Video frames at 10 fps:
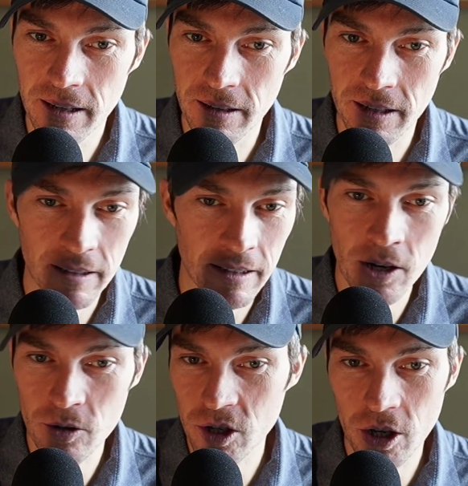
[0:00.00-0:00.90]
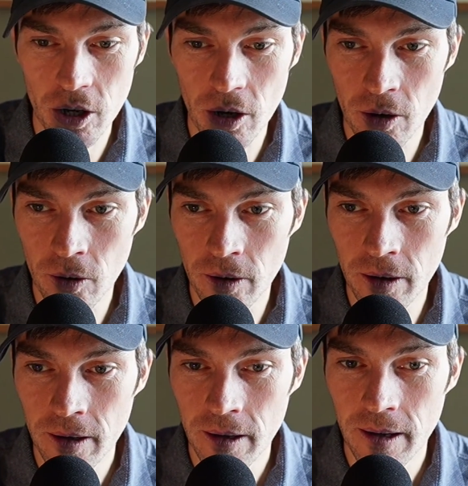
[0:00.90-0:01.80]
years ago,
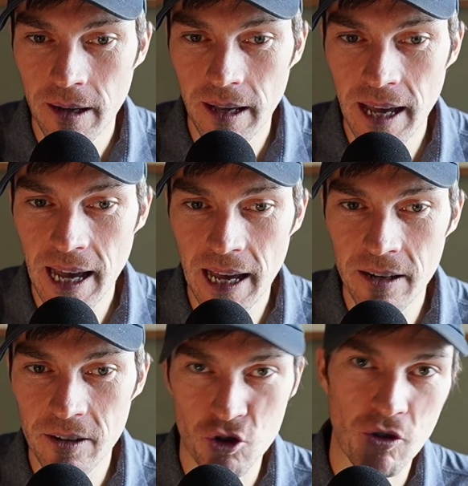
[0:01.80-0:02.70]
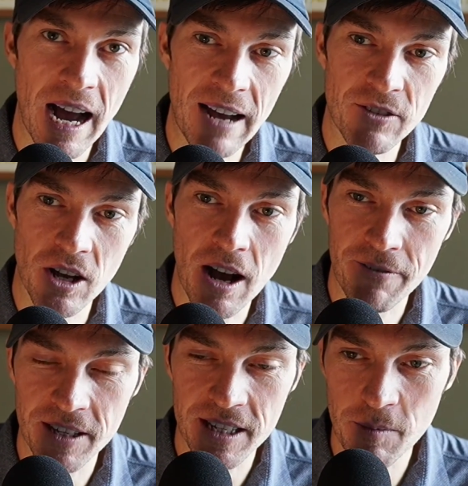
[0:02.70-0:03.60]
and drives off
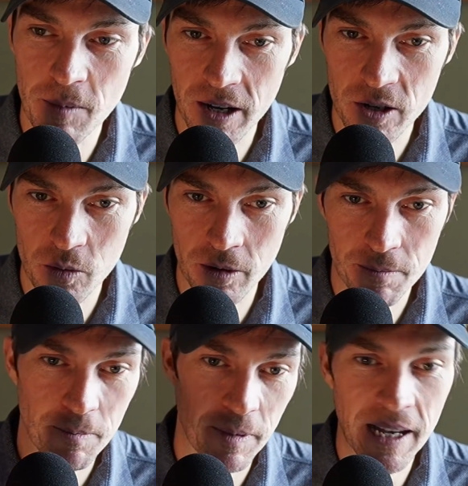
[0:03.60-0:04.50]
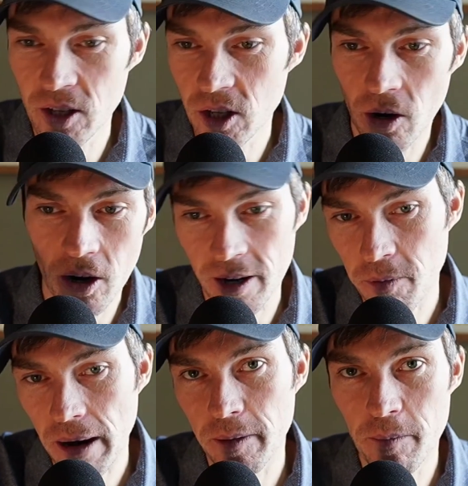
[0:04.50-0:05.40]
the tee box were in the yard and
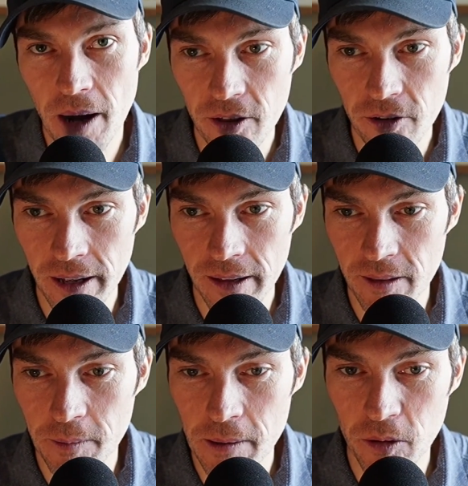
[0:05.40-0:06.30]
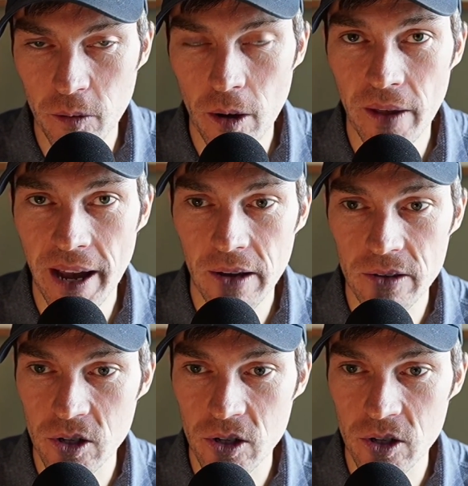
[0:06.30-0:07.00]
probably bothering the people who own the houses.